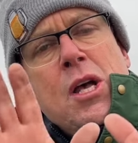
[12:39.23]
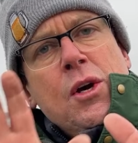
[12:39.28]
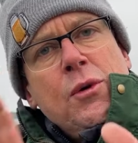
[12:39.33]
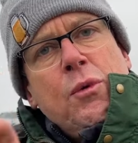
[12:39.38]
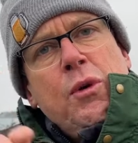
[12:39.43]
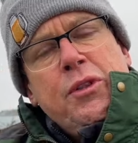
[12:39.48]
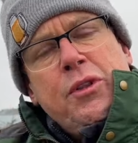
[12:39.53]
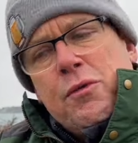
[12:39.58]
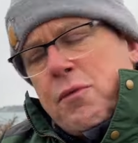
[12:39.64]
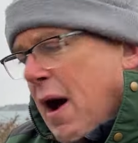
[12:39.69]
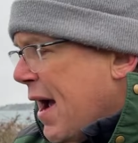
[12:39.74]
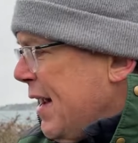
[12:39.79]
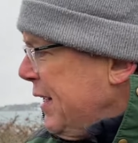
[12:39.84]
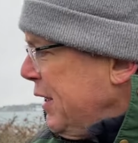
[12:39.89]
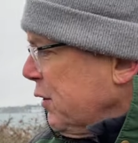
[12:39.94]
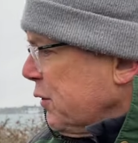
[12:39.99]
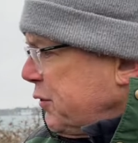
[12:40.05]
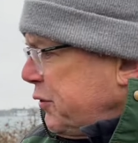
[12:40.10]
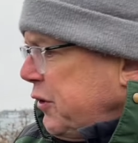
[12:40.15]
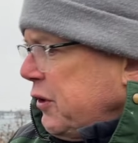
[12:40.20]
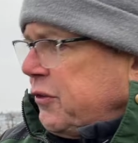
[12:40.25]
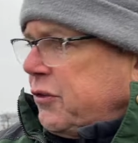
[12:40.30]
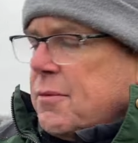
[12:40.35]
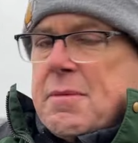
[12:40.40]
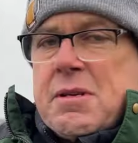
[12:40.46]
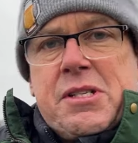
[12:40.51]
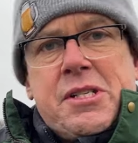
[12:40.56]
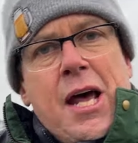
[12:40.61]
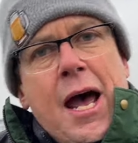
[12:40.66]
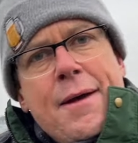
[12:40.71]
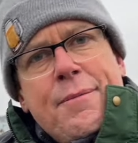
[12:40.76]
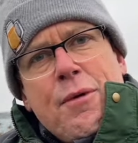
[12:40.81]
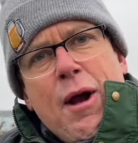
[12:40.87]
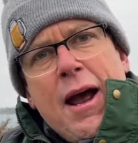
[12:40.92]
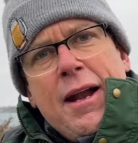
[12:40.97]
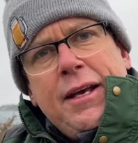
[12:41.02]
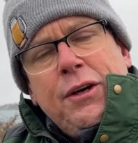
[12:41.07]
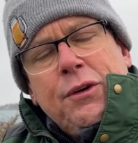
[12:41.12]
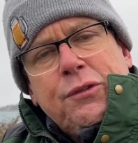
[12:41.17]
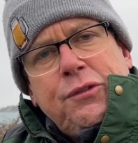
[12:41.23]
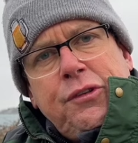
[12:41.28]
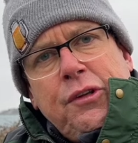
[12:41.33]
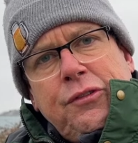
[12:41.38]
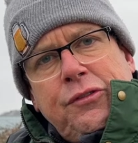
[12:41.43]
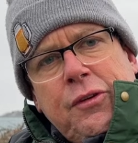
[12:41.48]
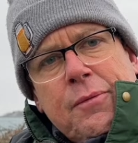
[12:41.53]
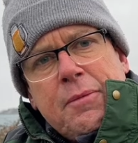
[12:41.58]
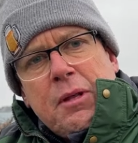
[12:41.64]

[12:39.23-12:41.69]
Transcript: with the radial system, the same radial system